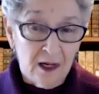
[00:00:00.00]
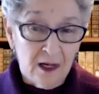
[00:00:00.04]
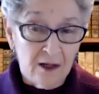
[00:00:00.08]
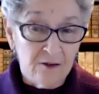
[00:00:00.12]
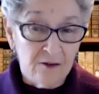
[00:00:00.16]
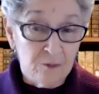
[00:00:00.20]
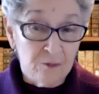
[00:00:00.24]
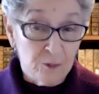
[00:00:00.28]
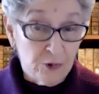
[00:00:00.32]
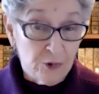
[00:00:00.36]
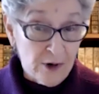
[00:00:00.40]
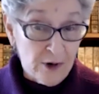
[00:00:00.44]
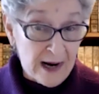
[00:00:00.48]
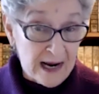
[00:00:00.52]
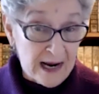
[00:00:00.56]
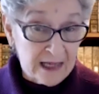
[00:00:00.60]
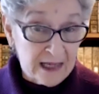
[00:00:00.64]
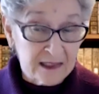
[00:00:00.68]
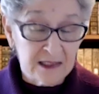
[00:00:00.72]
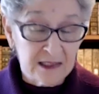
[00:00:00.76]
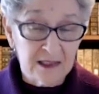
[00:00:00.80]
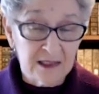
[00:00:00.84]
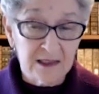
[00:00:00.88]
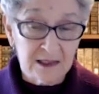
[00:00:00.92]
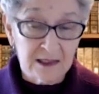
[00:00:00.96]

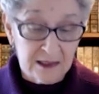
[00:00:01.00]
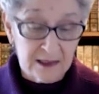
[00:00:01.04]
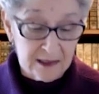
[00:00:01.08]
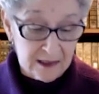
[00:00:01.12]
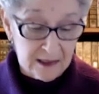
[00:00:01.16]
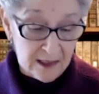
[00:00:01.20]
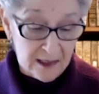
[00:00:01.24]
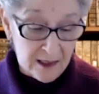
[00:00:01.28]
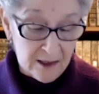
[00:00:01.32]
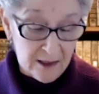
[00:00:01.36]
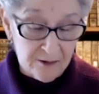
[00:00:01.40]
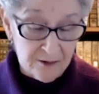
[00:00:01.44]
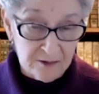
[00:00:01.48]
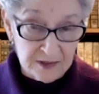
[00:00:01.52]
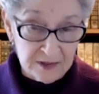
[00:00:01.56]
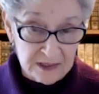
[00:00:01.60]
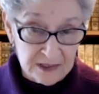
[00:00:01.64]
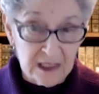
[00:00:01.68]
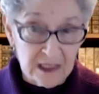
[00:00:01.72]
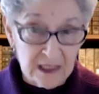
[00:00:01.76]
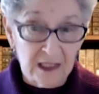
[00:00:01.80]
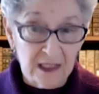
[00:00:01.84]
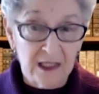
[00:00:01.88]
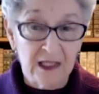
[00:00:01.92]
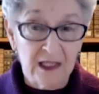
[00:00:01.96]
practice, of
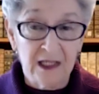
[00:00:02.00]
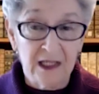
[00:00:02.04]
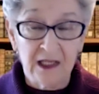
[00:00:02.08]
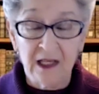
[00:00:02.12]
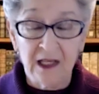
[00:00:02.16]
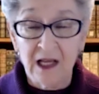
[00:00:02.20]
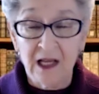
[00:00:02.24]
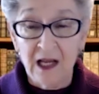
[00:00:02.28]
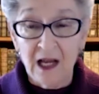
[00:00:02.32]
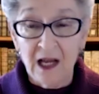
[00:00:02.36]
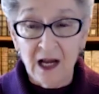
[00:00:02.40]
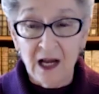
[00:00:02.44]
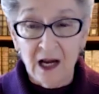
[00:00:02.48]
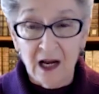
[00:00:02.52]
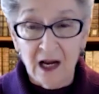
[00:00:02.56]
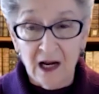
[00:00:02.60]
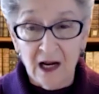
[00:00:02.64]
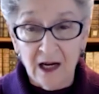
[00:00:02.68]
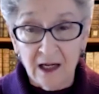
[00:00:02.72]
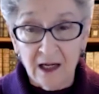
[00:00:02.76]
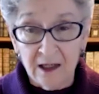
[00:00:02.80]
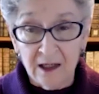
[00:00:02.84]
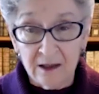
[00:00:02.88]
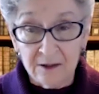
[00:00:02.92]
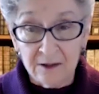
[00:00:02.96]
study,
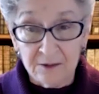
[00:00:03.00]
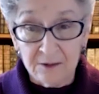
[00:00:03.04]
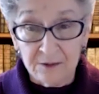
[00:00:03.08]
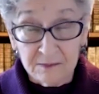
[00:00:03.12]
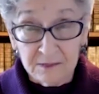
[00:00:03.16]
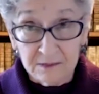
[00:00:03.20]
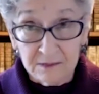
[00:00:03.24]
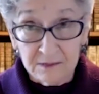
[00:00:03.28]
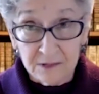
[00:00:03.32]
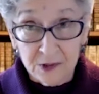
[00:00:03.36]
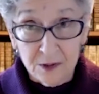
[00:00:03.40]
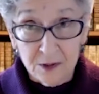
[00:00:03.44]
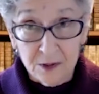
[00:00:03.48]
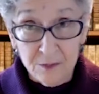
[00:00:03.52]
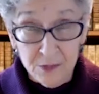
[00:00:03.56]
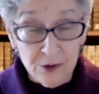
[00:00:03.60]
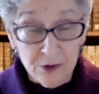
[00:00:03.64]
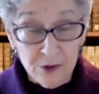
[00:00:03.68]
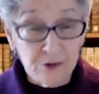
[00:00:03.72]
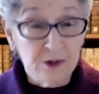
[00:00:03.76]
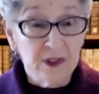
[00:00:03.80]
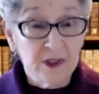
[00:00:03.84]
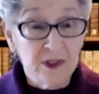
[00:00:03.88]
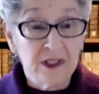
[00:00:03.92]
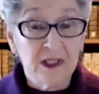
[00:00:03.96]
of
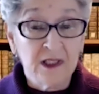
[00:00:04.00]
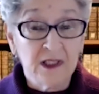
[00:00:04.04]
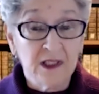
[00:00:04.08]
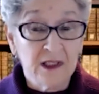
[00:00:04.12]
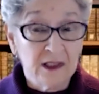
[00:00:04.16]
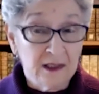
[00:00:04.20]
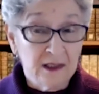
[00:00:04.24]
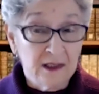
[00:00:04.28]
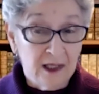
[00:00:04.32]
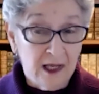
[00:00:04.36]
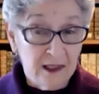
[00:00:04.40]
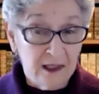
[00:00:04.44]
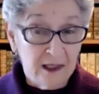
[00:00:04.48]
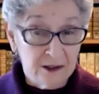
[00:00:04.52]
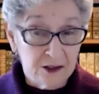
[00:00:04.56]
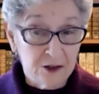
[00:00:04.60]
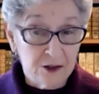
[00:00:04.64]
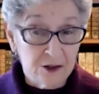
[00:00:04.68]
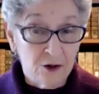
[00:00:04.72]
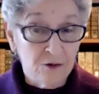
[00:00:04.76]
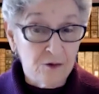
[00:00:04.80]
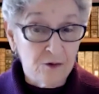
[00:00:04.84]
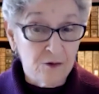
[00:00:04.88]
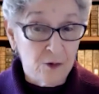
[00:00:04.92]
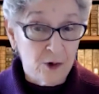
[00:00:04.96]
community, and
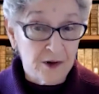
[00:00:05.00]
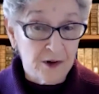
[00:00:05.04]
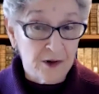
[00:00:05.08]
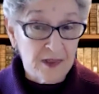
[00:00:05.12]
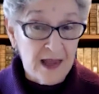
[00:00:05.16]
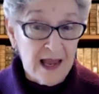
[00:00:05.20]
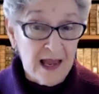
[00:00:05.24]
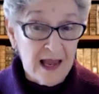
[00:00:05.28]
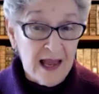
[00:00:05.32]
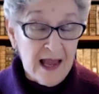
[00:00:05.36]
so forth.